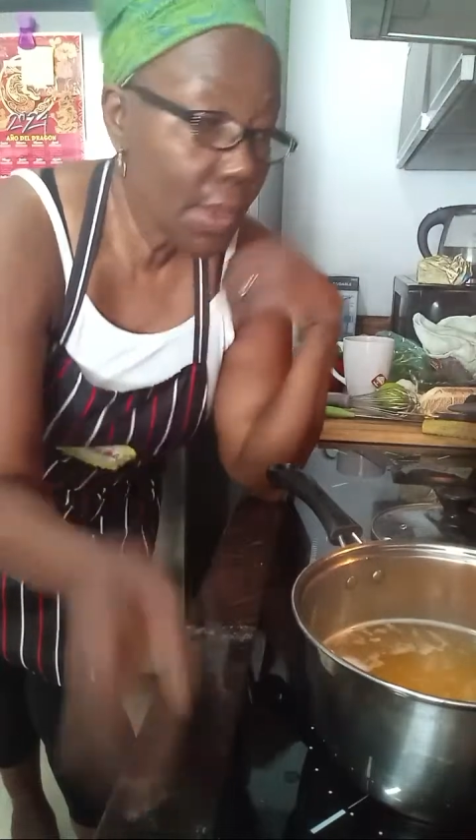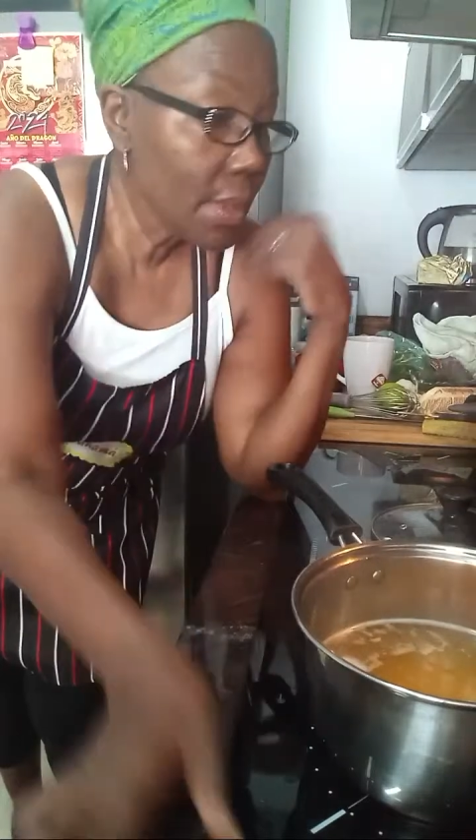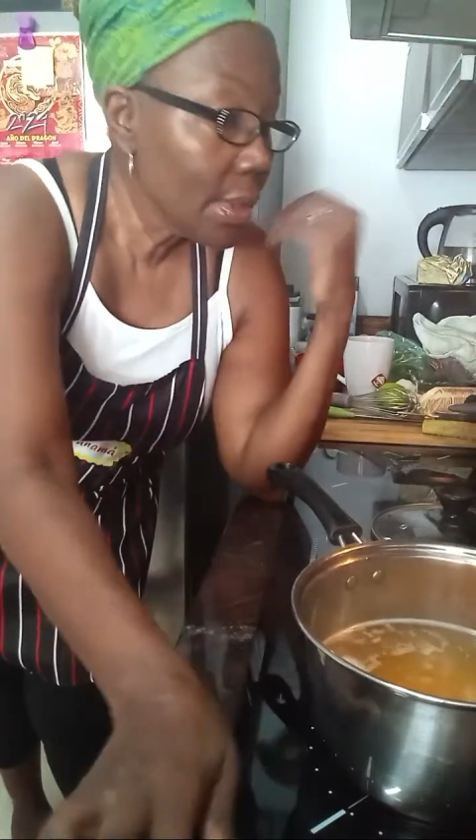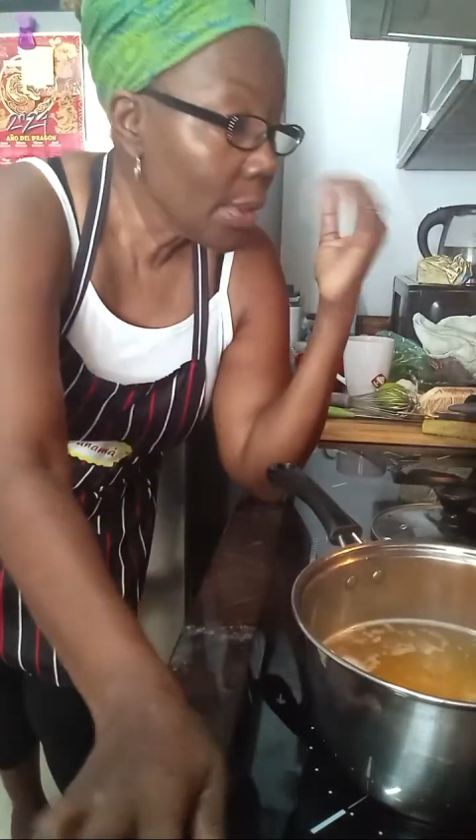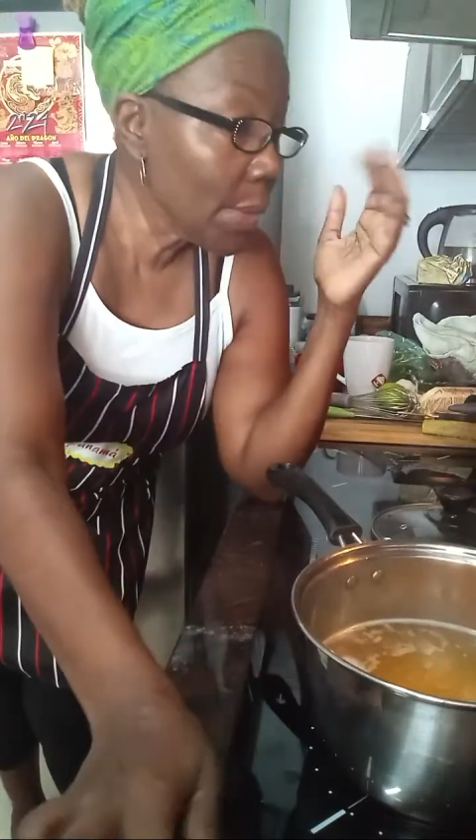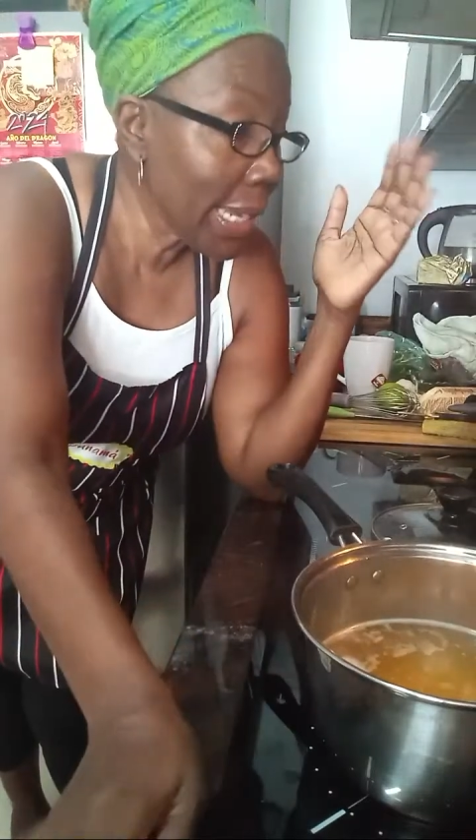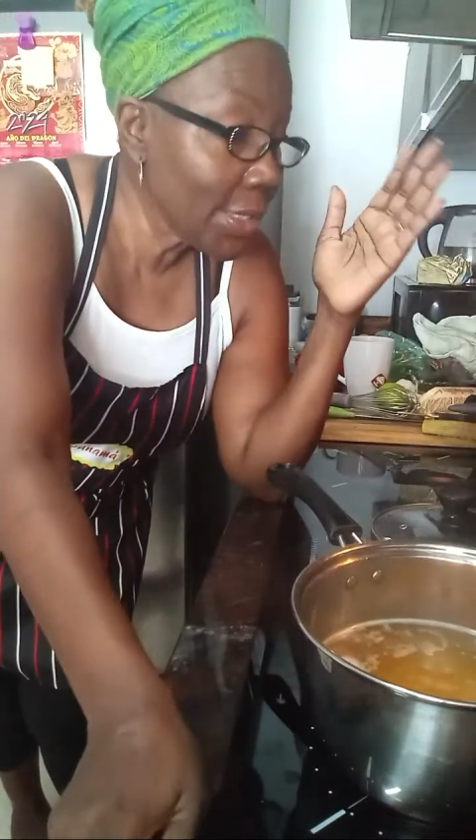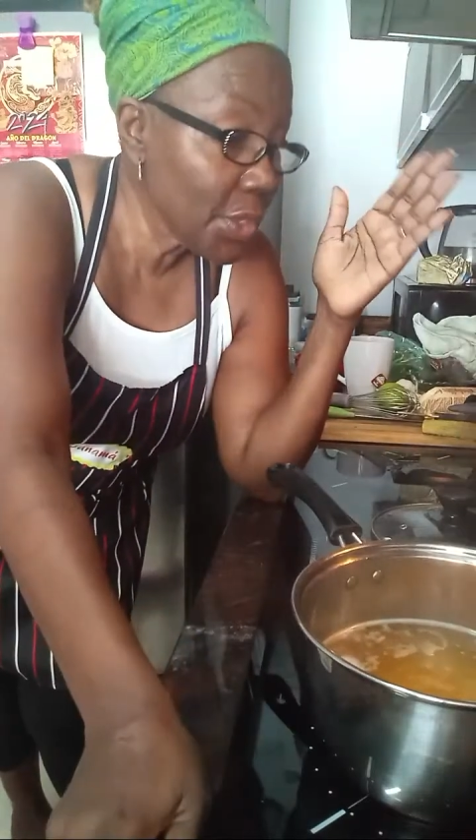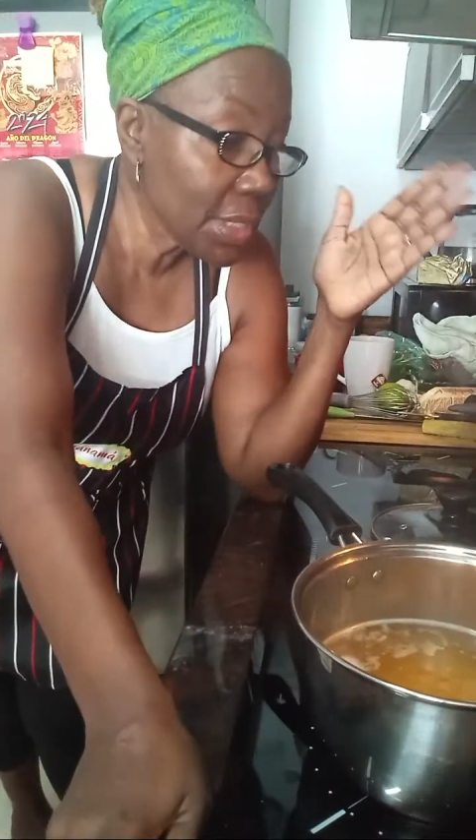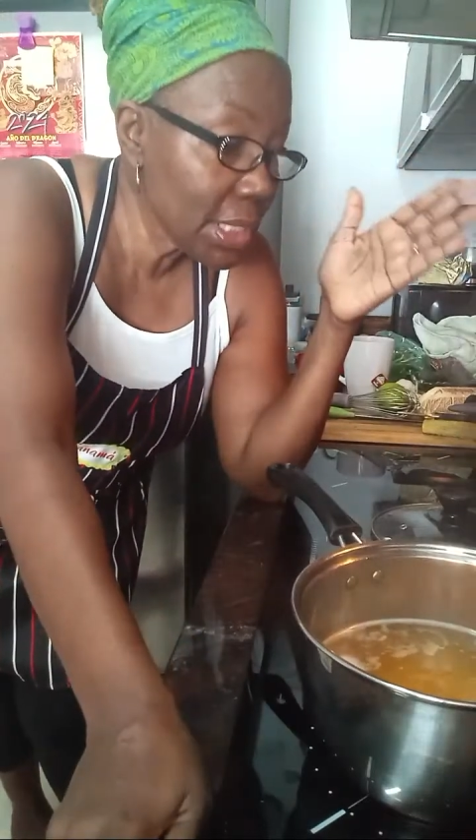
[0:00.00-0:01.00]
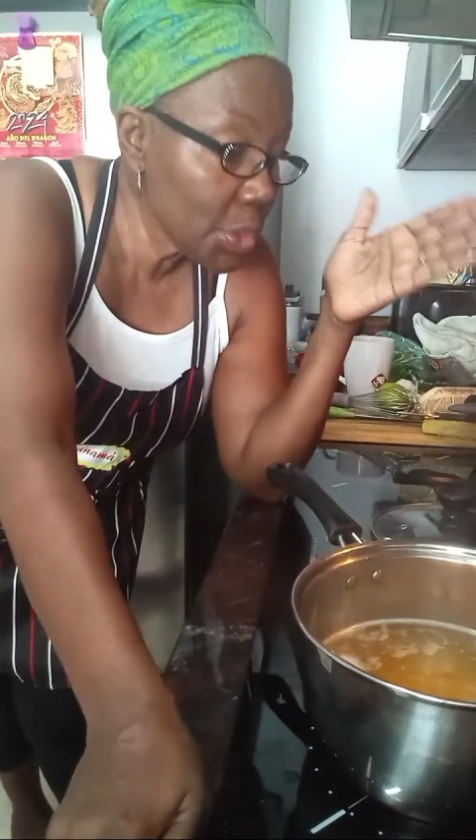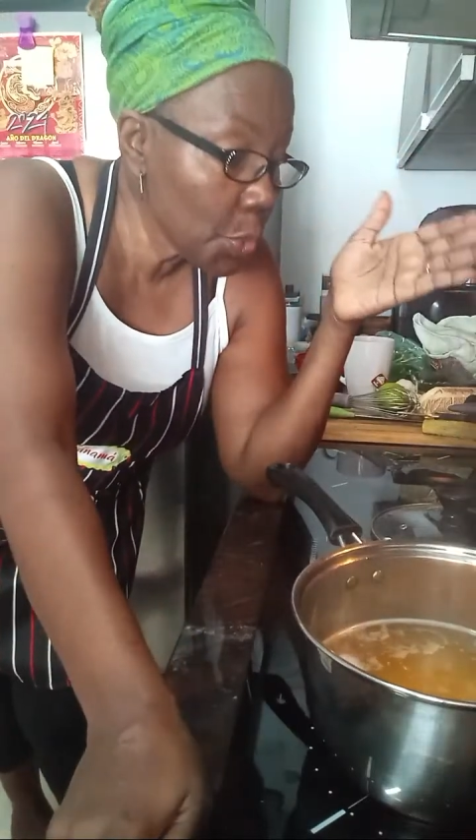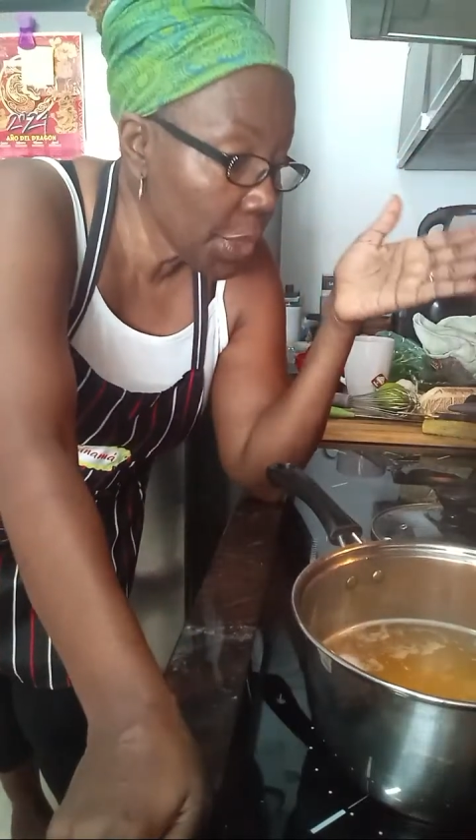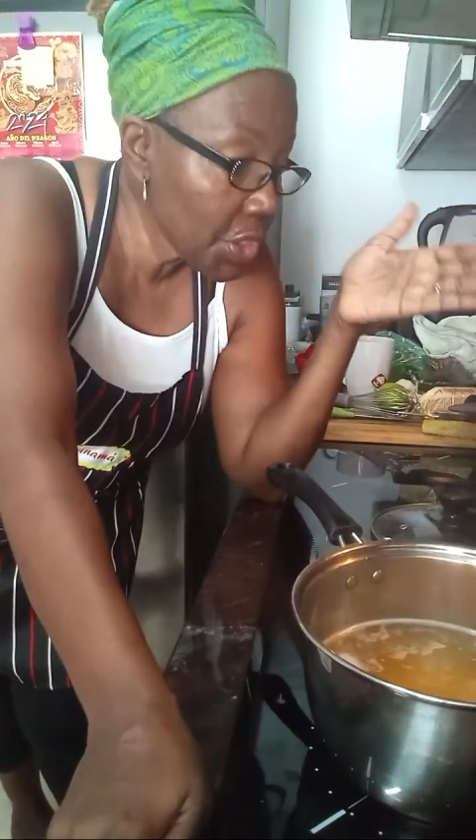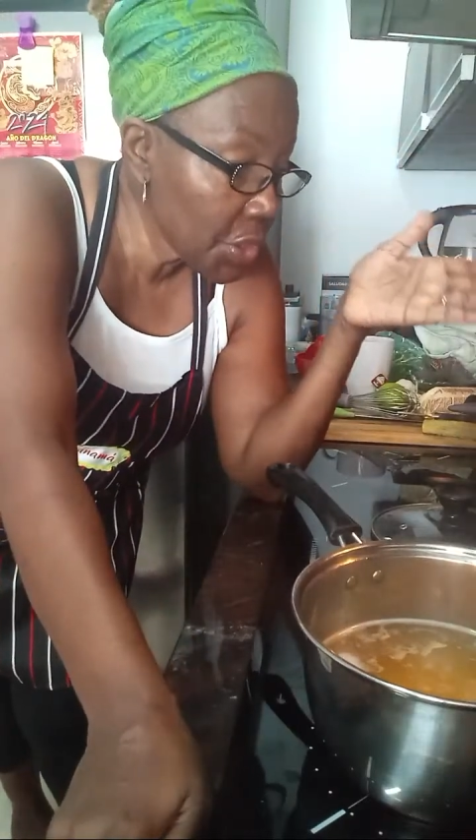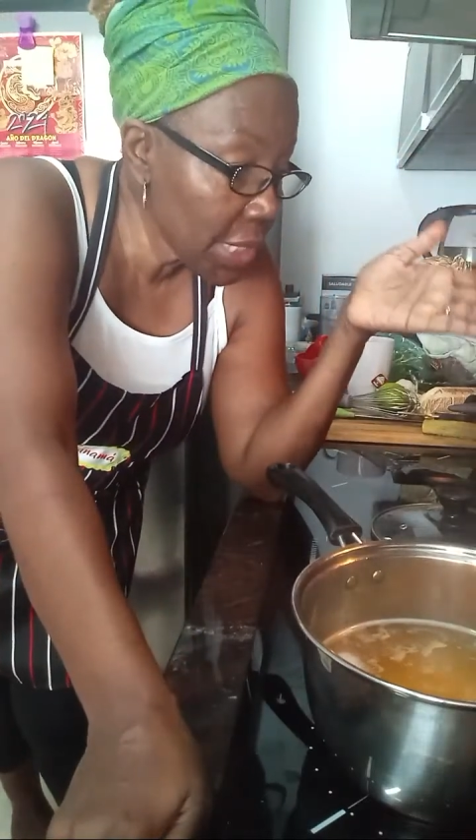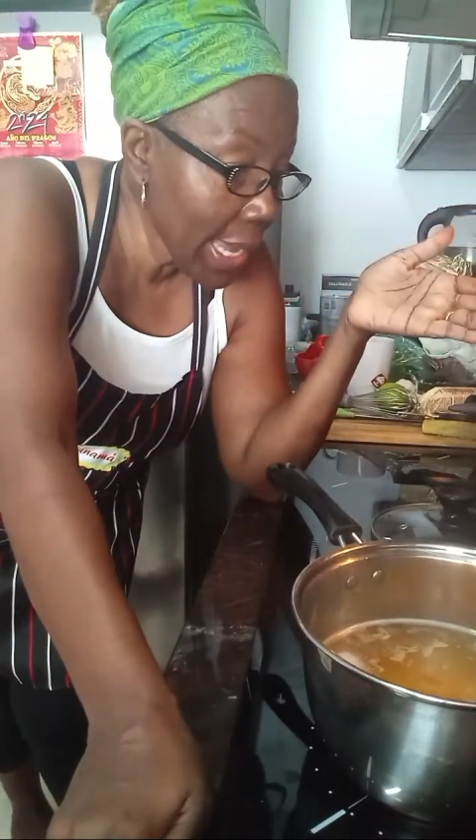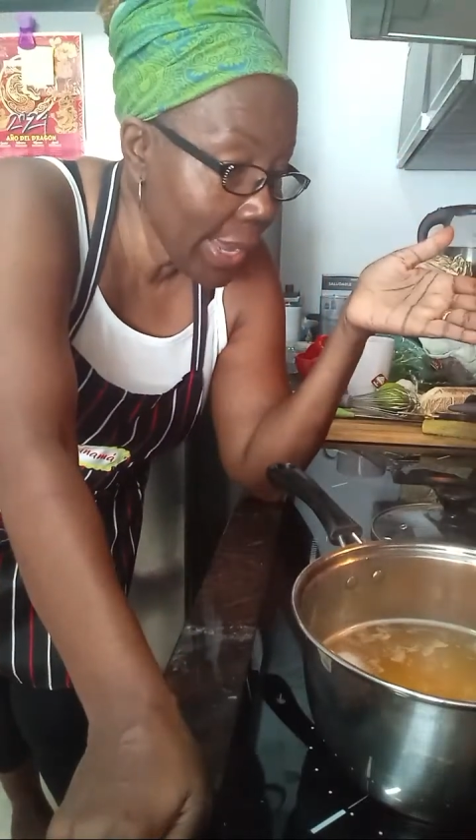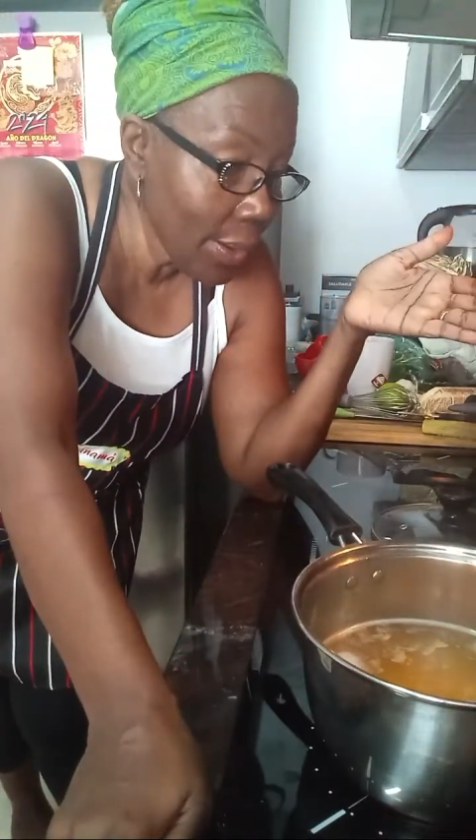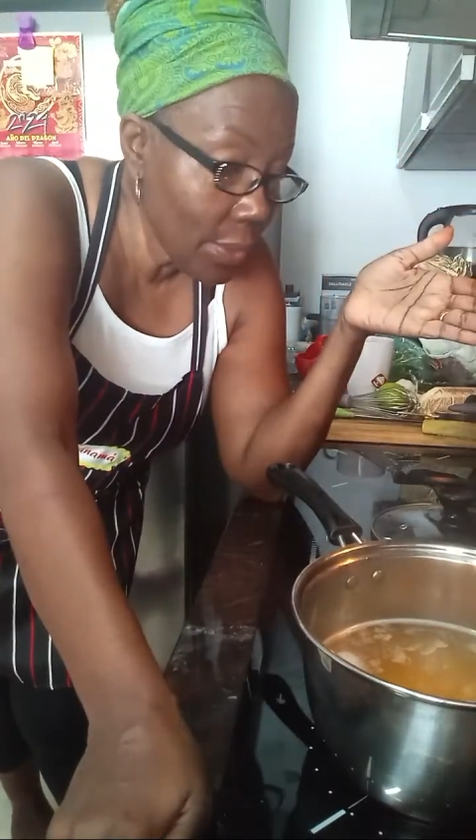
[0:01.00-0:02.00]
Look at your situation
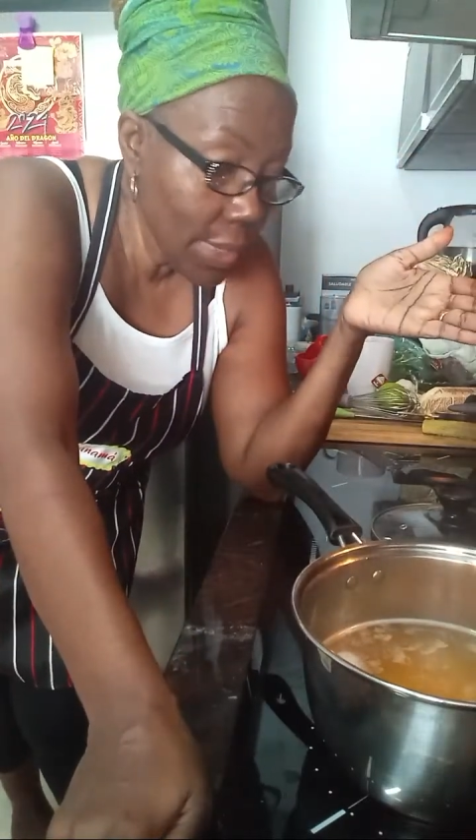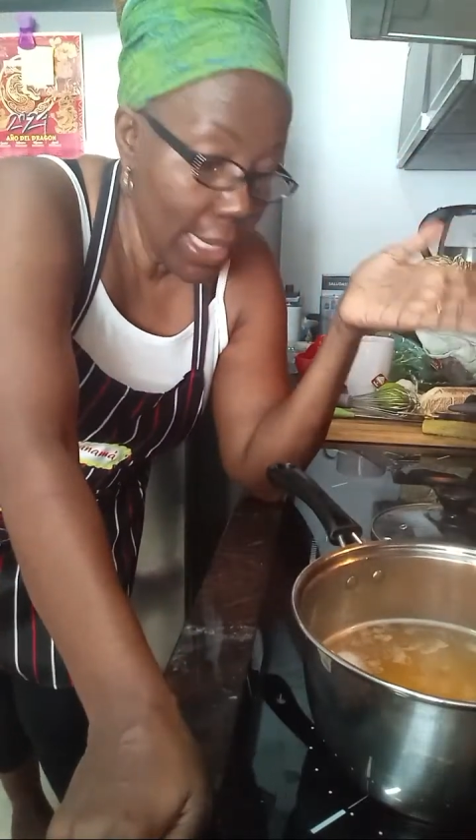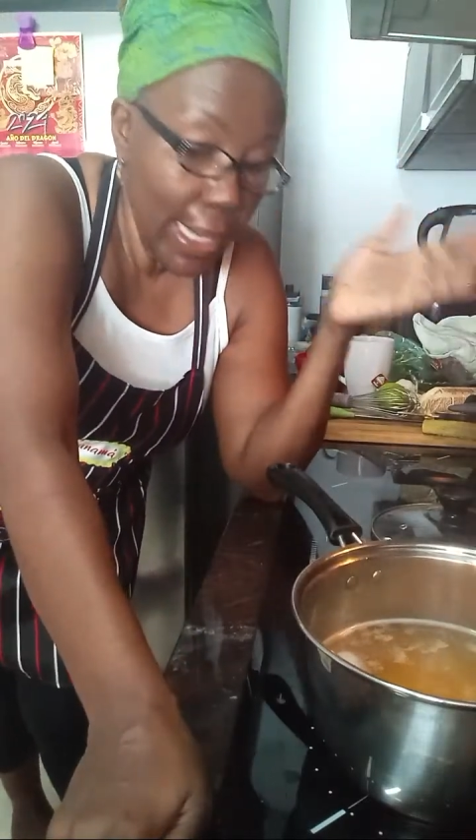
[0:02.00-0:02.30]
now,